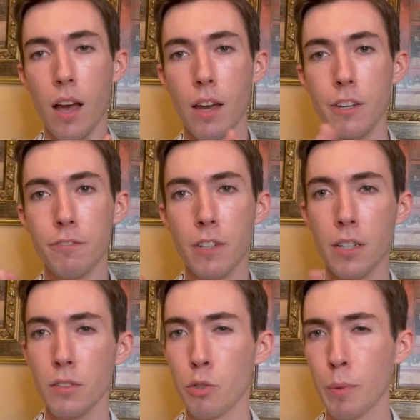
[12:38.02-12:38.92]
if
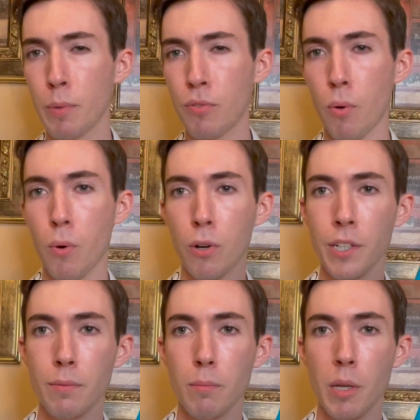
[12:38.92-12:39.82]
not a little bit before,
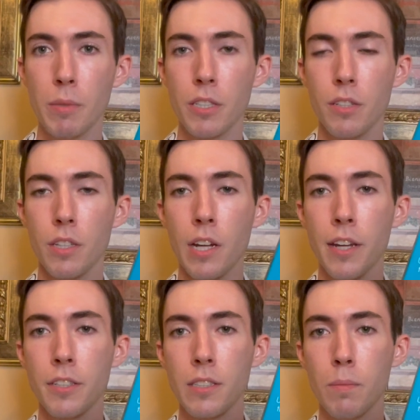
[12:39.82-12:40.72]
and maybe into the
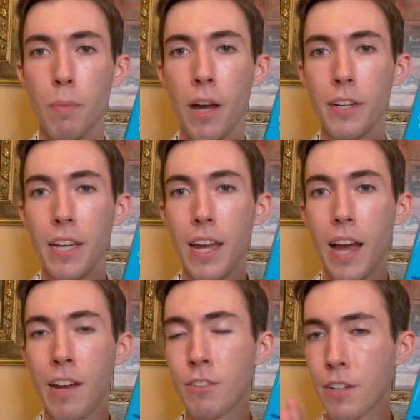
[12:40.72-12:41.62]
90s, but
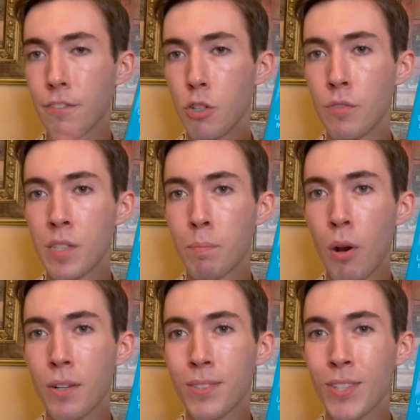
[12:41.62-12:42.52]
I've read a few of his
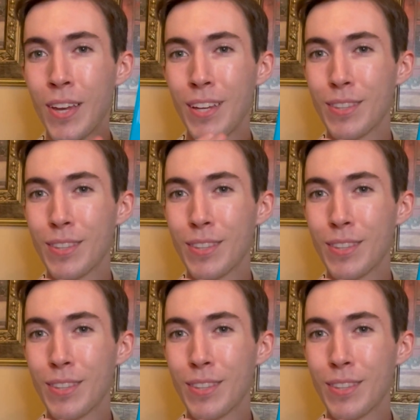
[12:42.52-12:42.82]
books.